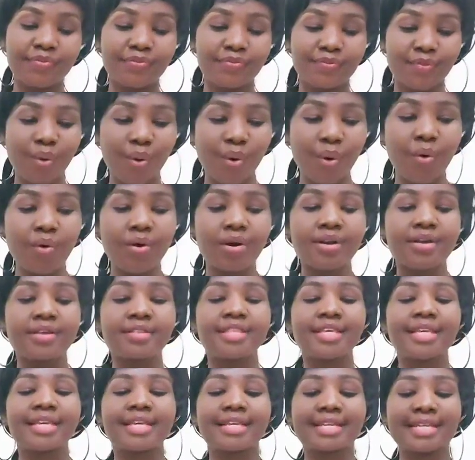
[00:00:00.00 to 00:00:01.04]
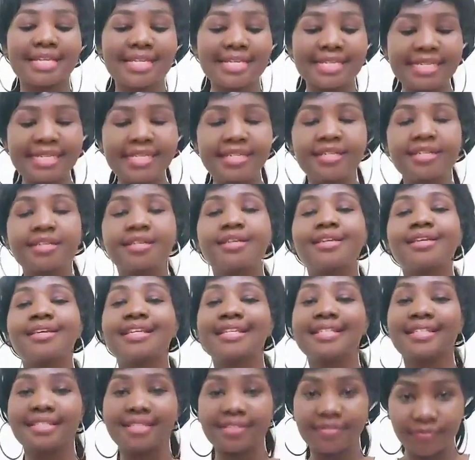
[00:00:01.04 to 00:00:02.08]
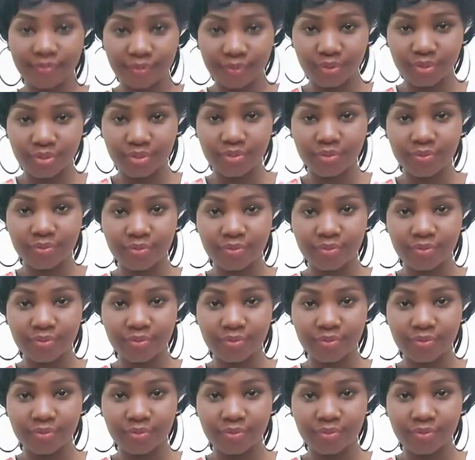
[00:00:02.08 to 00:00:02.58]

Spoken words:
for the cleaning interviews